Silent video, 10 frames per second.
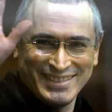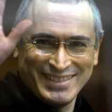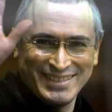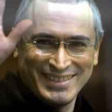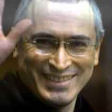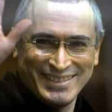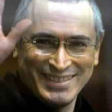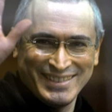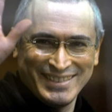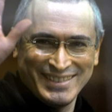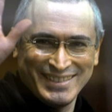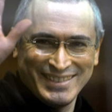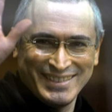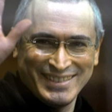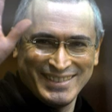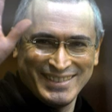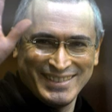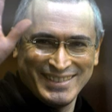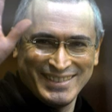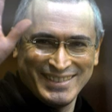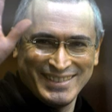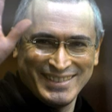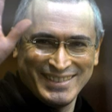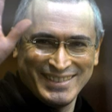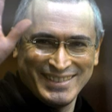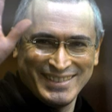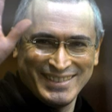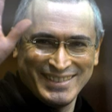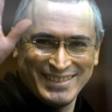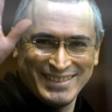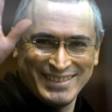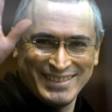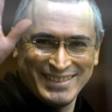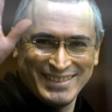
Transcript: (no lip movement)